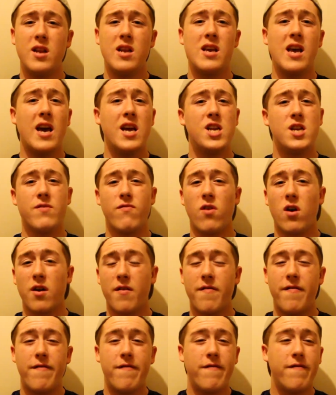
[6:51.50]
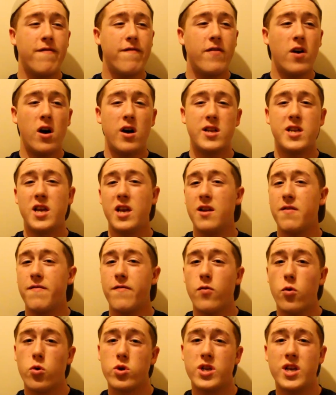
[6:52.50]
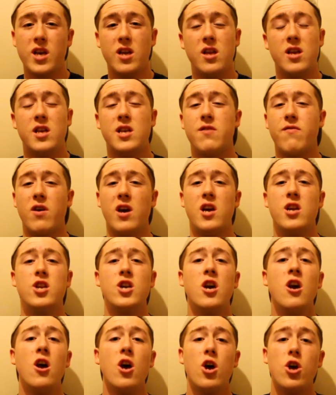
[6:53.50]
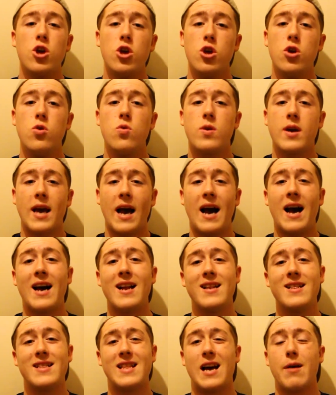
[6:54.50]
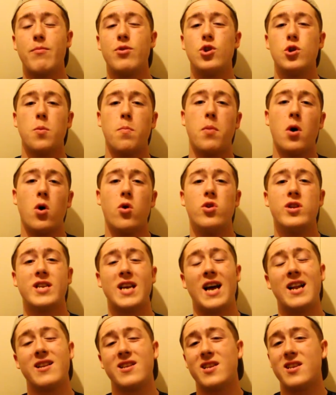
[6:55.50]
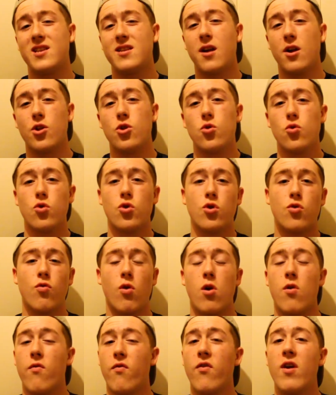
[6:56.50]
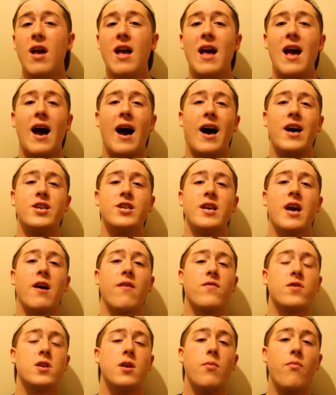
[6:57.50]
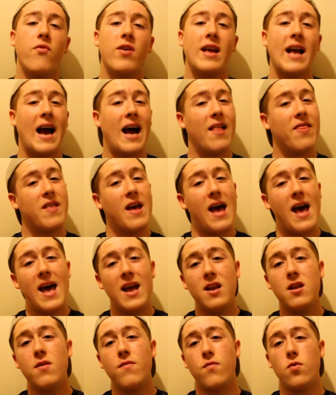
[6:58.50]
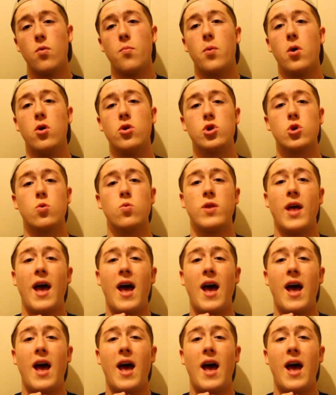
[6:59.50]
the age of 13, 14 years of age, you can damage your bones and stun your growth, as you have something at the end of your bones called the